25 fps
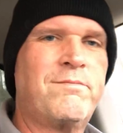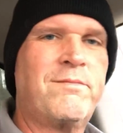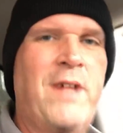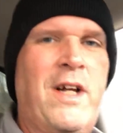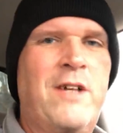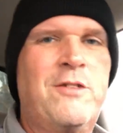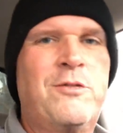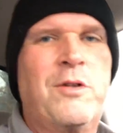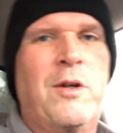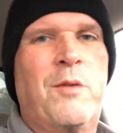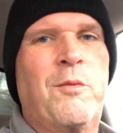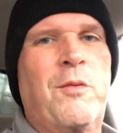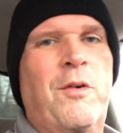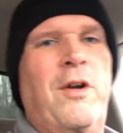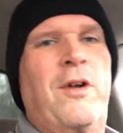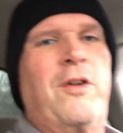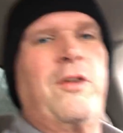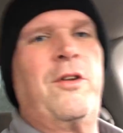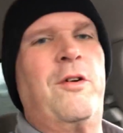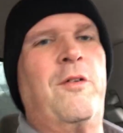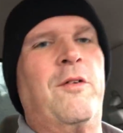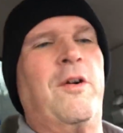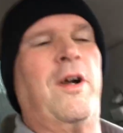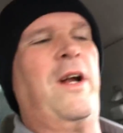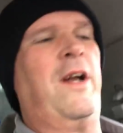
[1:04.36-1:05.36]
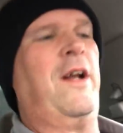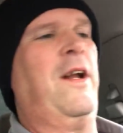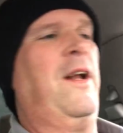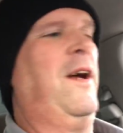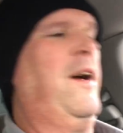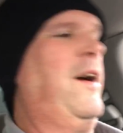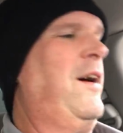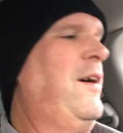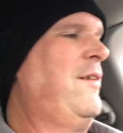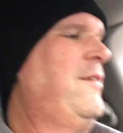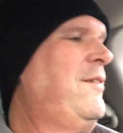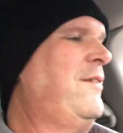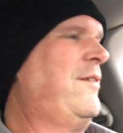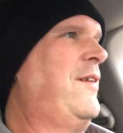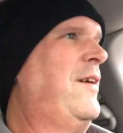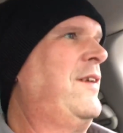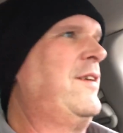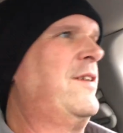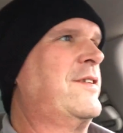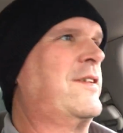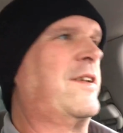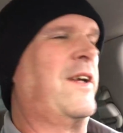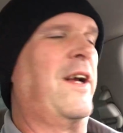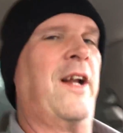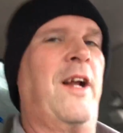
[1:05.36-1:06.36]
that's what we're going to do right now. I
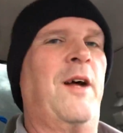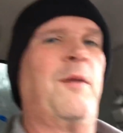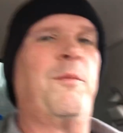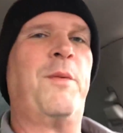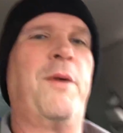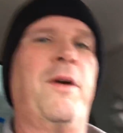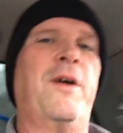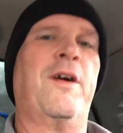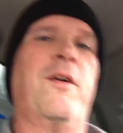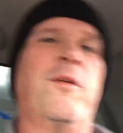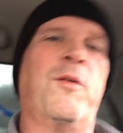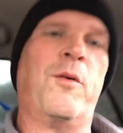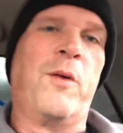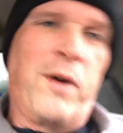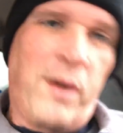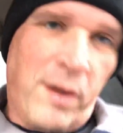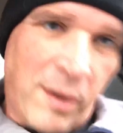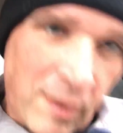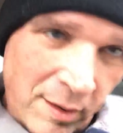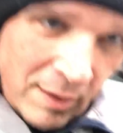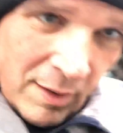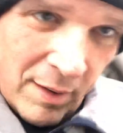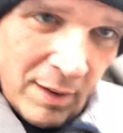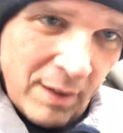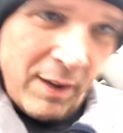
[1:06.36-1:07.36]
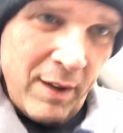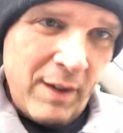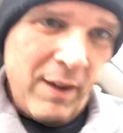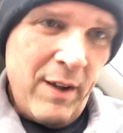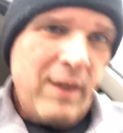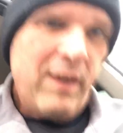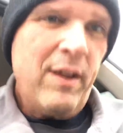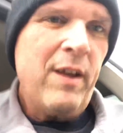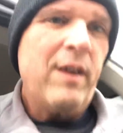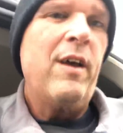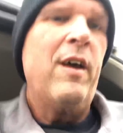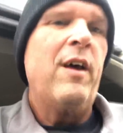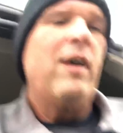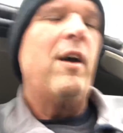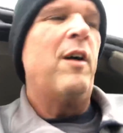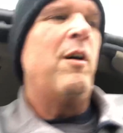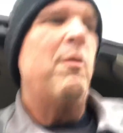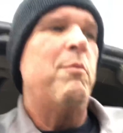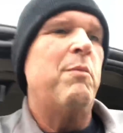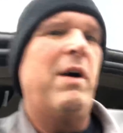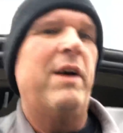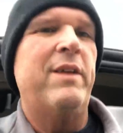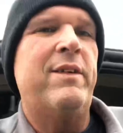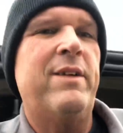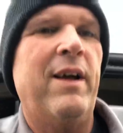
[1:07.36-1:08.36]
just got up here to where
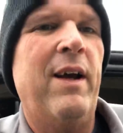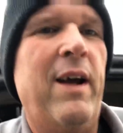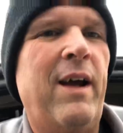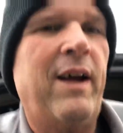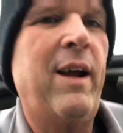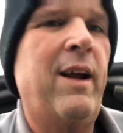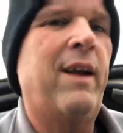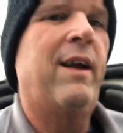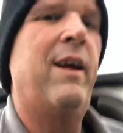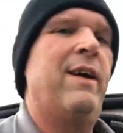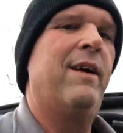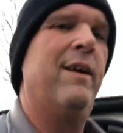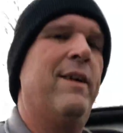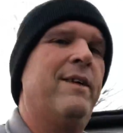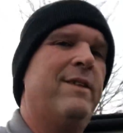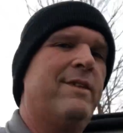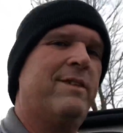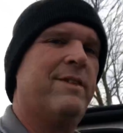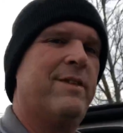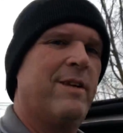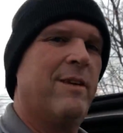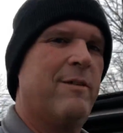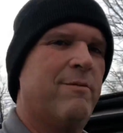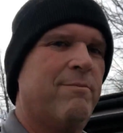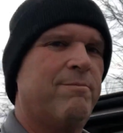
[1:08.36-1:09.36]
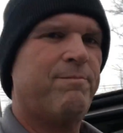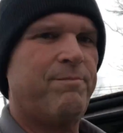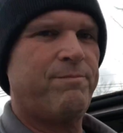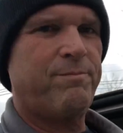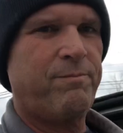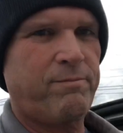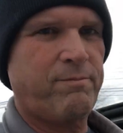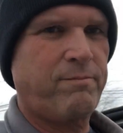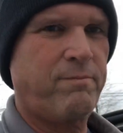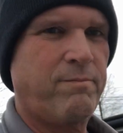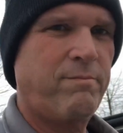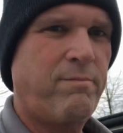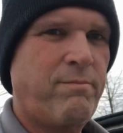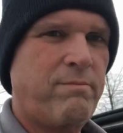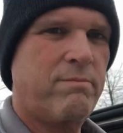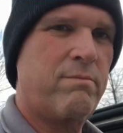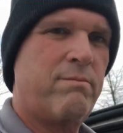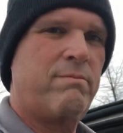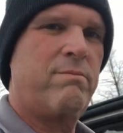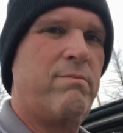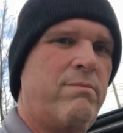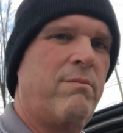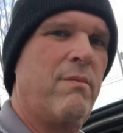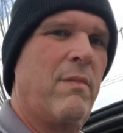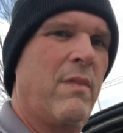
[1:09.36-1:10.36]
my tank is. It's
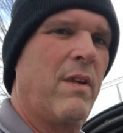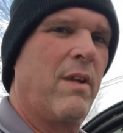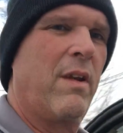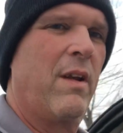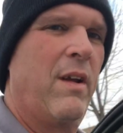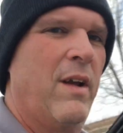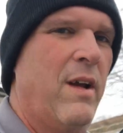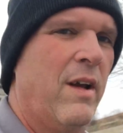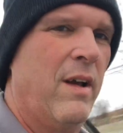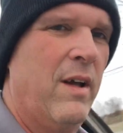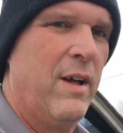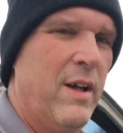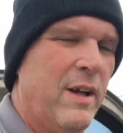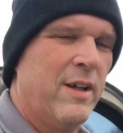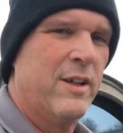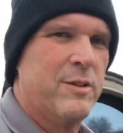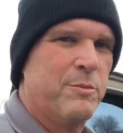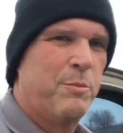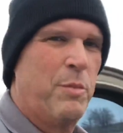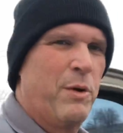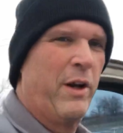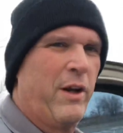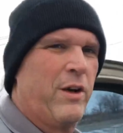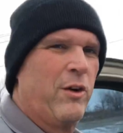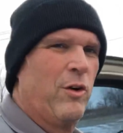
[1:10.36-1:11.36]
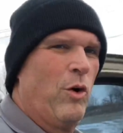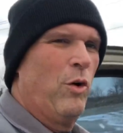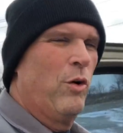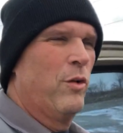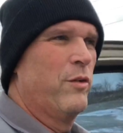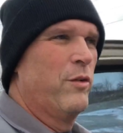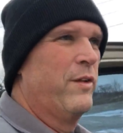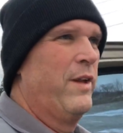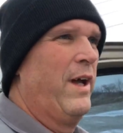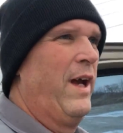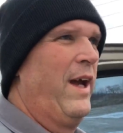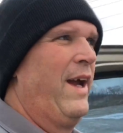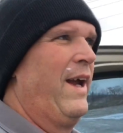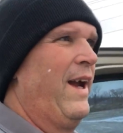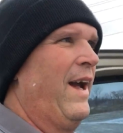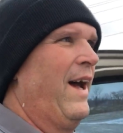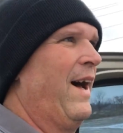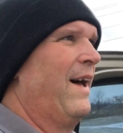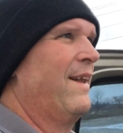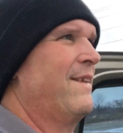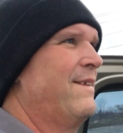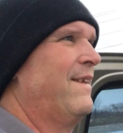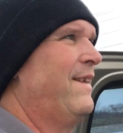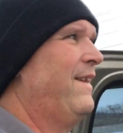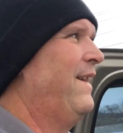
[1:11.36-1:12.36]
a pretty cold day
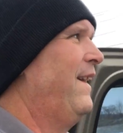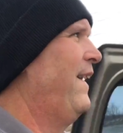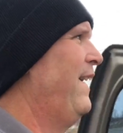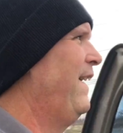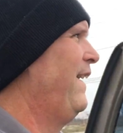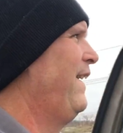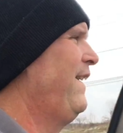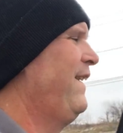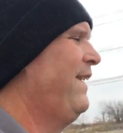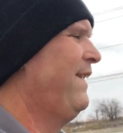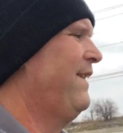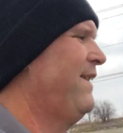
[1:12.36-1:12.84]
out today.